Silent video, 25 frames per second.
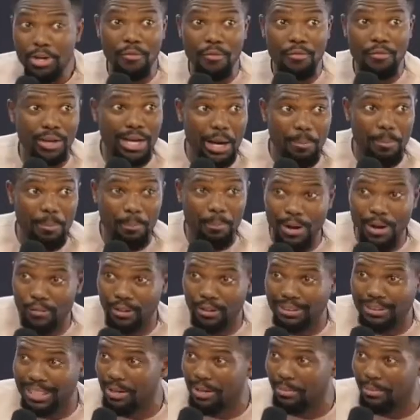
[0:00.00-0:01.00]
about.
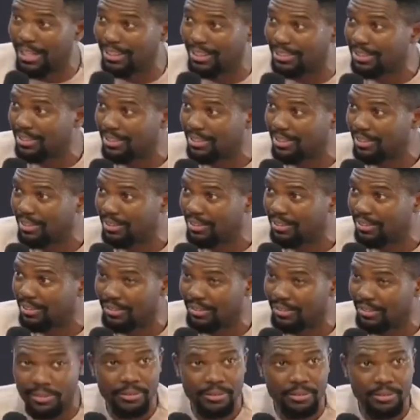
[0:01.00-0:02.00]
Many of you
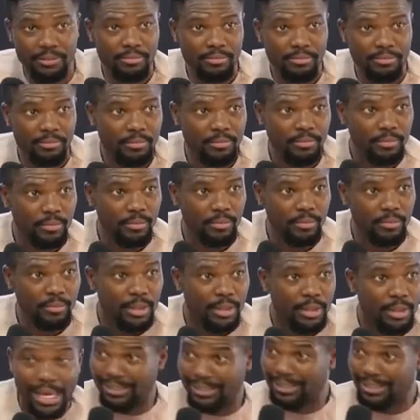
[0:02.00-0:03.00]
can't pray for 10 minutes.